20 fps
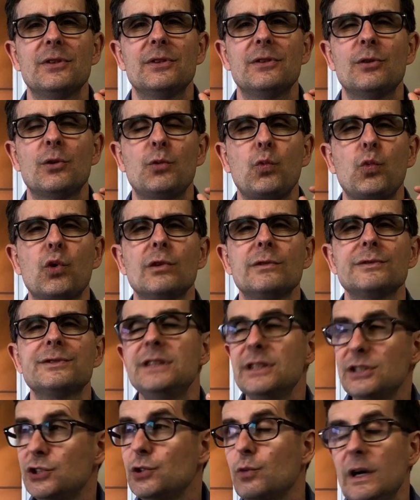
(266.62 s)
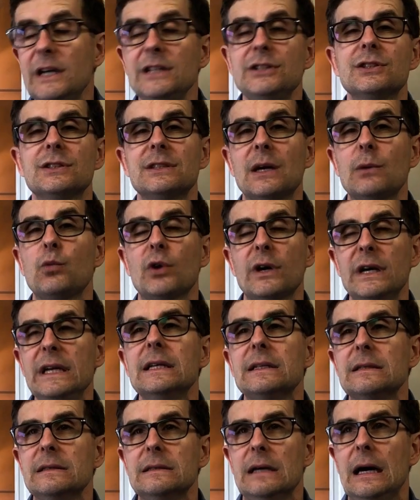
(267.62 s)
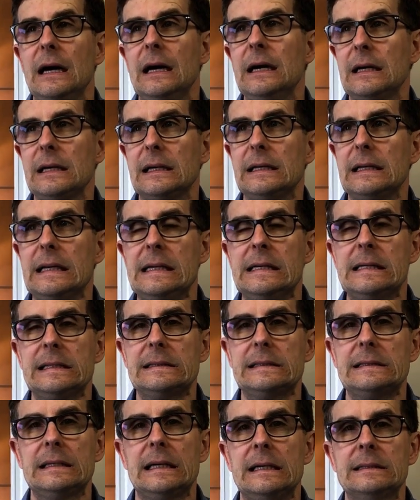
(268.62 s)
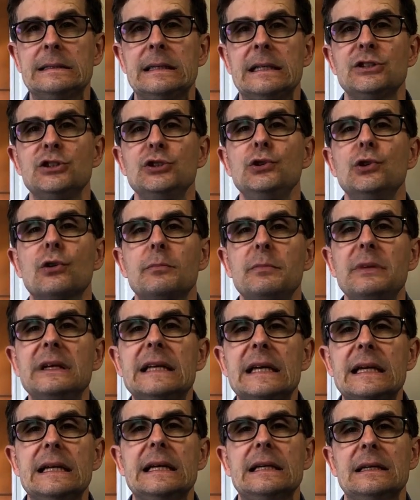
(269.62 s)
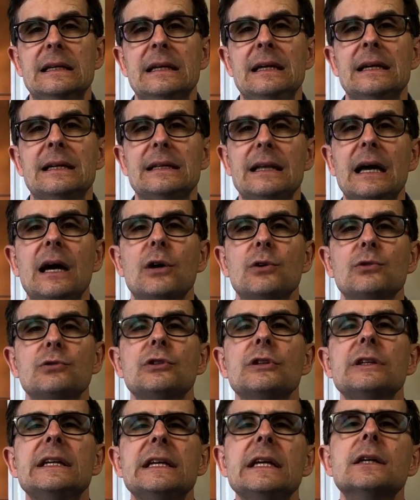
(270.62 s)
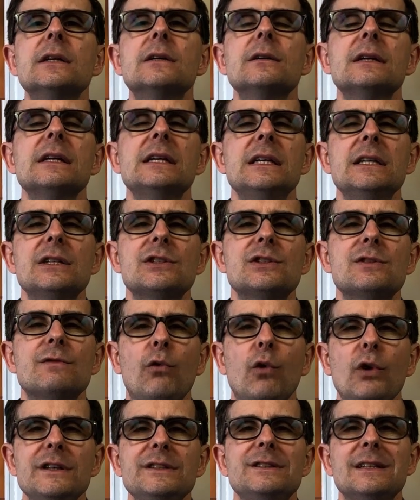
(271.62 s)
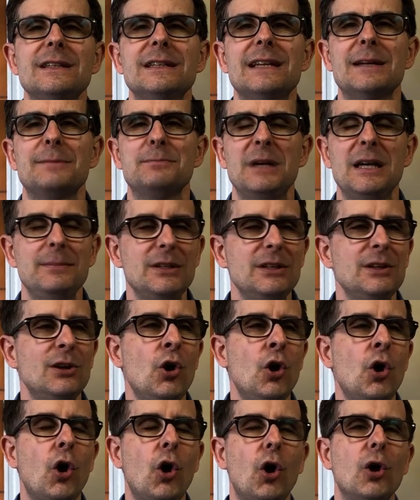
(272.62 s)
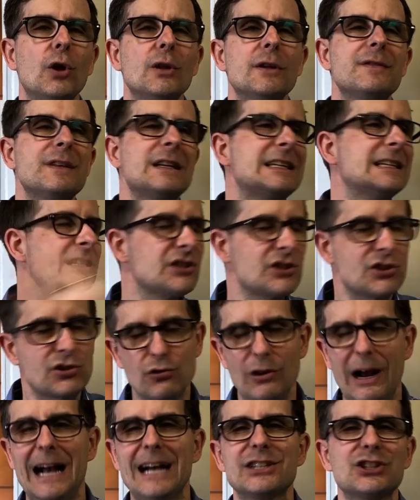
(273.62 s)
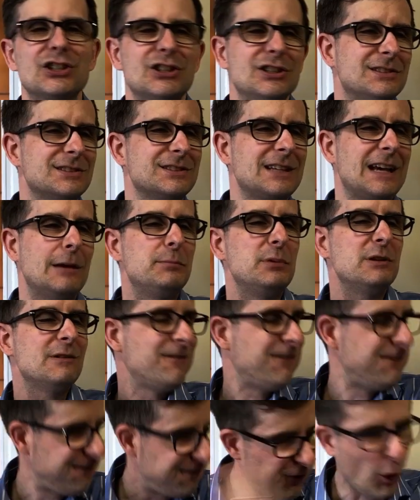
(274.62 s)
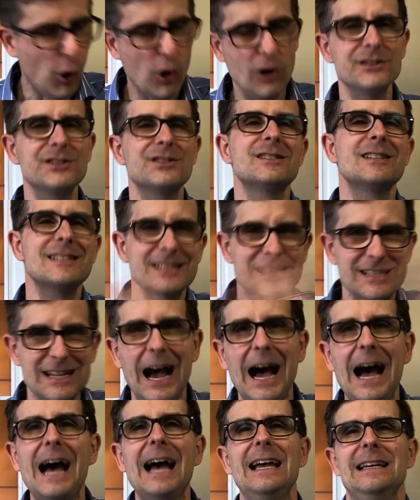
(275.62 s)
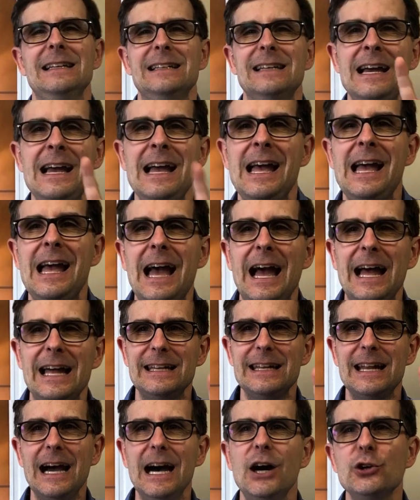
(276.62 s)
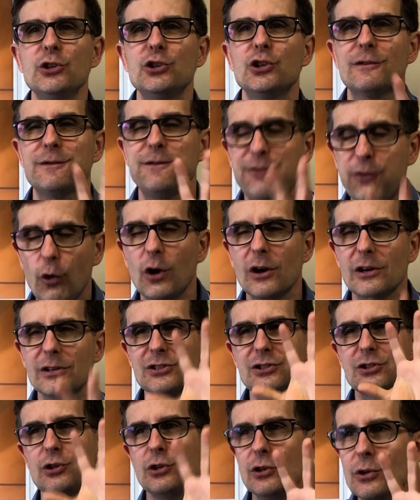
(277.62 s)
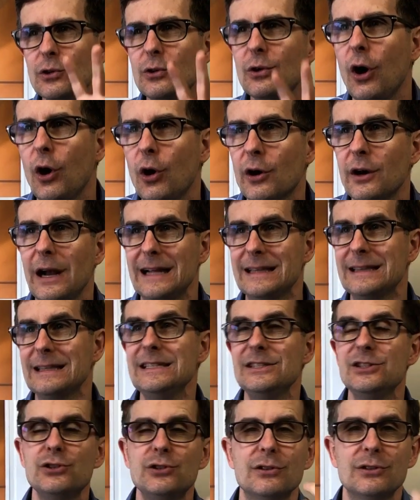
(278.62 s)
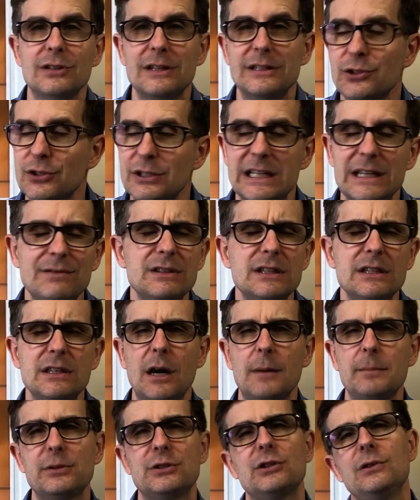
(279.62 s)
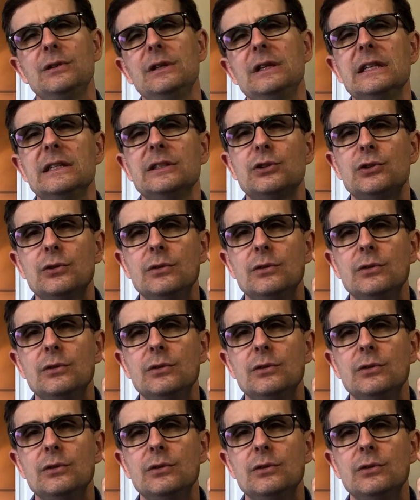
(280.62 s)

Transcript: the world situation that we're in, and that you're beginning now to hear His voice again. Maybe all of the distractions have been forced aside, and now you're forced to, or at least you're given the opportunity